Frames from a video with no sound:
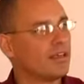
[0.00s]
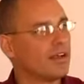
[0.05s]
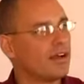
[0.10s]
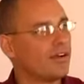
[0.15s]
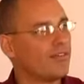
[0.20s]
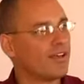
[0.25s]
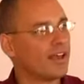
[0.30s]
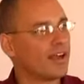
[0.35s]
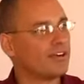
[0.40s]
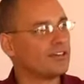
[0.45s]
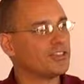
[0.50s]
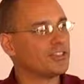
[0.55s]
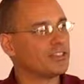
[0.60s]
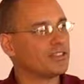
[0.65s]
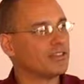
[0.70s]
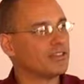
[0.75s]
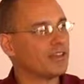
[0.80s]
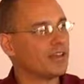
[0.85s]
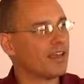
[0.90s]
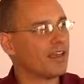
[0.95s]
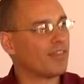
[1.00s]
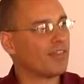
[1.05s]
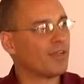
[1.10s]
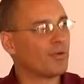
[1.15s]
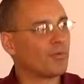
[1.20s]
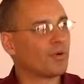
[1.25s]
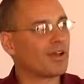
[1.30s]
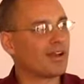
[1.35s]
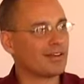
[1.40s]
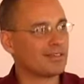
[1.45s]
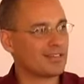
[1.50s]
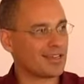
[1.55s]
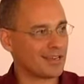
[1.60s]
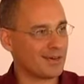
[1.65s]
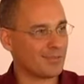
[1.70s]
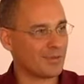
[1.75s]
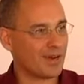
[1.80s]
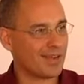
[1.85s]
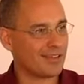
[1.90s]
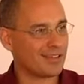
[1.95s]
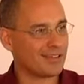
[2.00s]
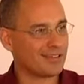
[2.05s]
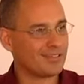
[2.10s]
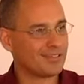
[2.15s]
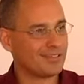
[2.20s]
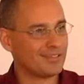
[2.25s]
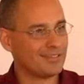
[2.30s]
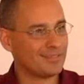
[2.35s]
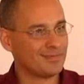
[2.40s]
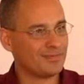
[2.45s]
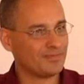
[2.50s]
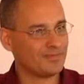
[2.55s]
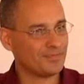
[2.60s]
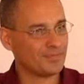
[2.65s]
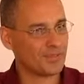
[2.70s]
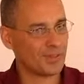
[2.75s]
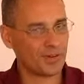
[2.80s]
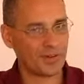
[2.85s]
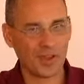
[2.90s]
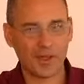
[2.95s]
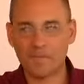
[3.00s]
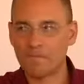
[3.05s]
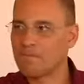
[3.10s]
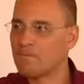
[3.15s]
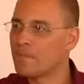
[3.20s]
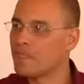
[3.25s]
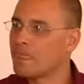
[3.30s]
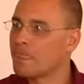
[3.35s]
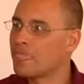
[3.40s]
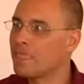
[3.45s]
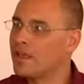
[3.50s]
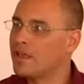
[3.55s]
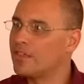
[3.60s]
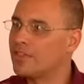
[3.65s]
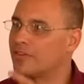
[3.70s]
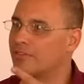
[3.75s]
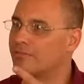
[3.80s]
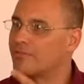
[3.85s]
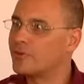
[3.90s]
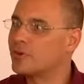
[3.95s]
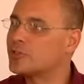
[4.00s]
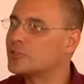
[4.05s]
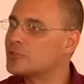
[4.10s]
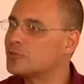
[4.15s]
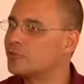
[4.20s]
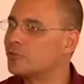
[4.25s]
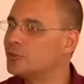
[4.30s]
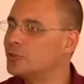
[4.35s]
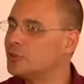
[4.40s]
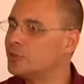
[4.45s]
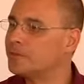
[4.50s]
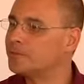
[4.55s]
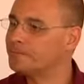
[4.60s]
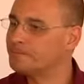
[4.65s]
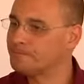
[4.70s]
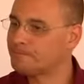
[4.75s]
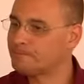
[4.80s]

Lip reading: of energy, and then we're going to take a break. Okay? The first rule,